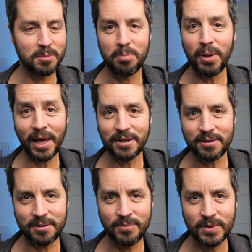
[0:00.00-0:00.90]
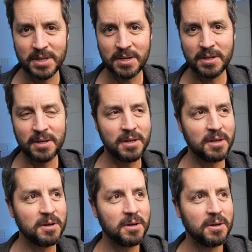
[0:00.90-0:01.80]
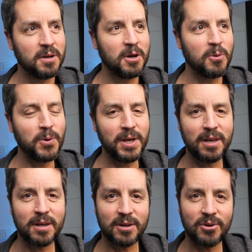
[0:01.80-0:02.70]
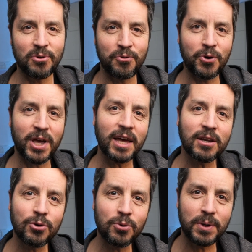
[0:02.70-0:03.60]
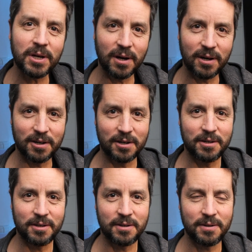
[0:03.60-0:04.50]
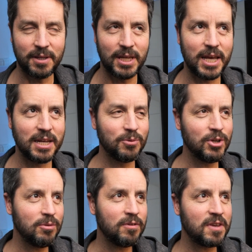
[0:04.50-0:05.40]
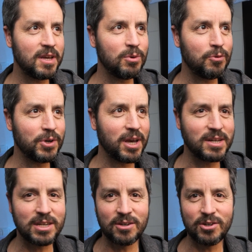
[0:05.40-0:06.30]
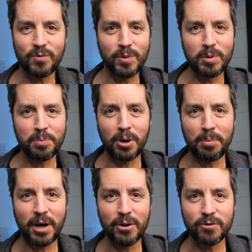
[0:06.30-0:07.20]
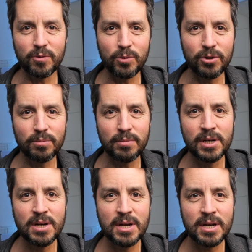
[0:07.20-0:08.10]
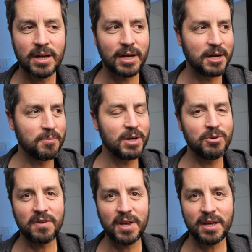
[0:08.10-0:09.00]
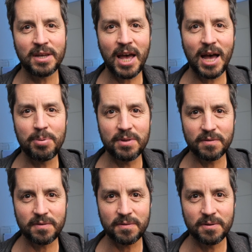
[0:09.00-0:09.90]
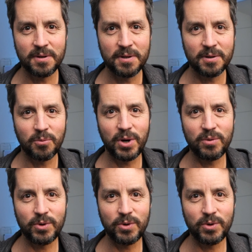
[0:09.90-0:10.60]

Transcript: planet, we forget who we are. And I wouldn't even say we forget it just when we pop out of the womb. I would say it happens when